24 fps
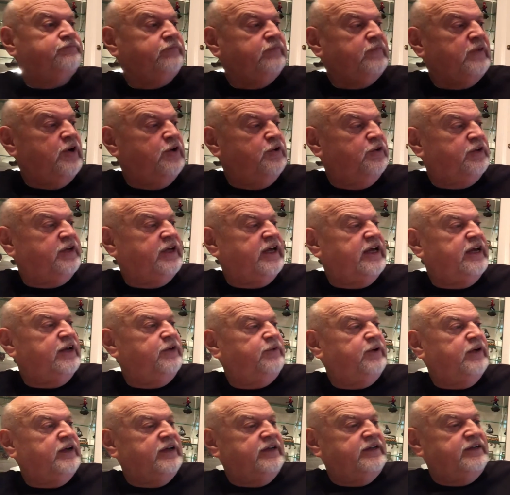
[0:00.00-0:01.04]
Okay, we
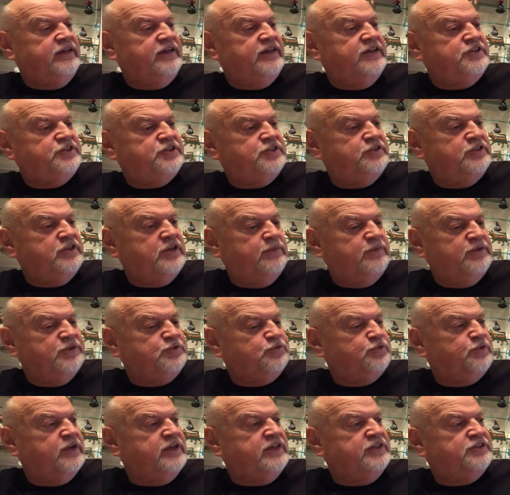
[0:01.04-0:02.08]
got issue number
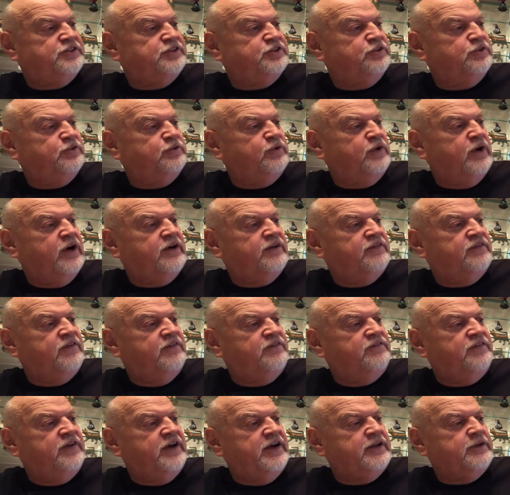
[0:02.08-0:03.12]
22 of
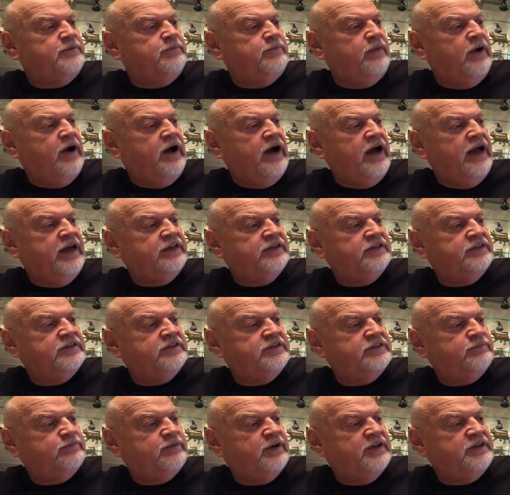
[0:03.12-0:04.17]
Venom
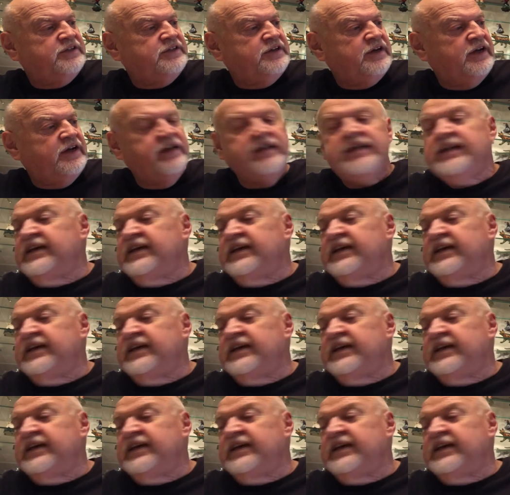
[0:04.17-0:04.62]
Island by Donny